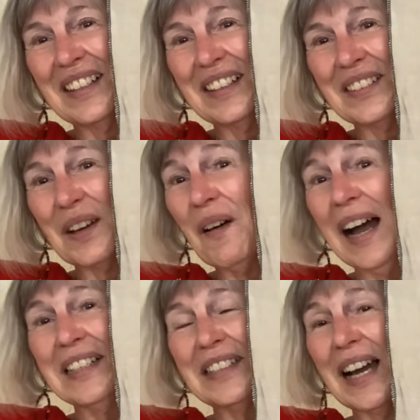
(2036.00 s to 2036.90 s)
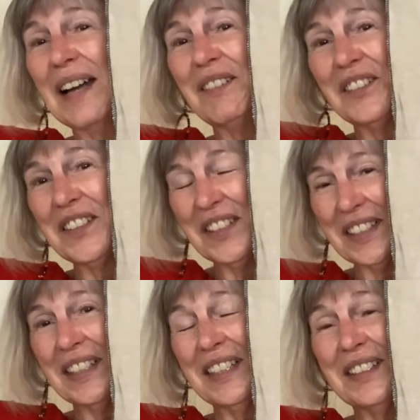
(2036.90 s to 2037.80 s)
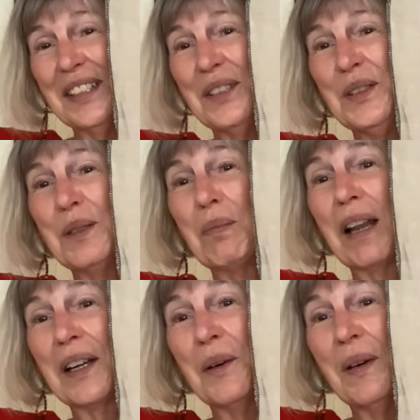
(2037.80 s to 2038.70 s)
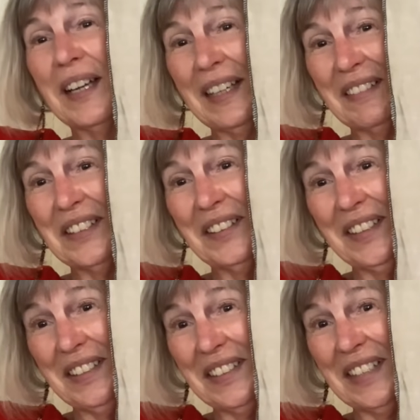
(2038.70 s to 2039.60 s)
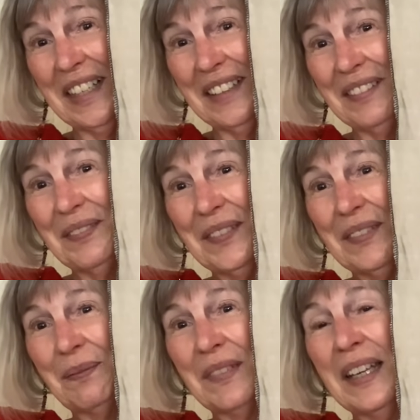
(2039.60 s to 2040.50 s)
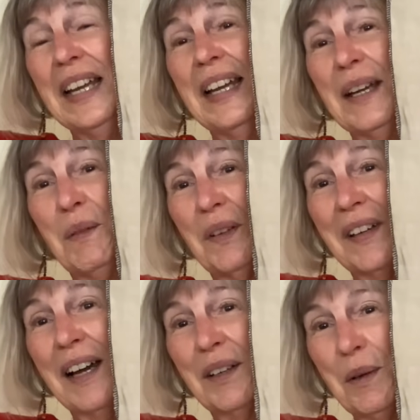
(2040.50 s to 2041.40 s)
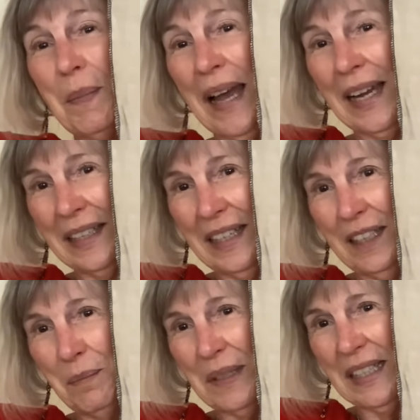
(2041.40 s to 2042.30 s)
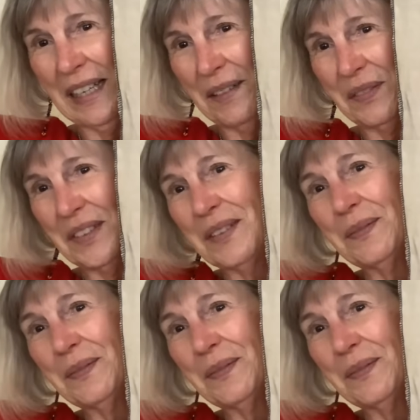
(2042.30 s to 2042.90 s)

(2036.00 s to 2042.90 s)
So I will just continue to plug away until it is done. It will not go back and be left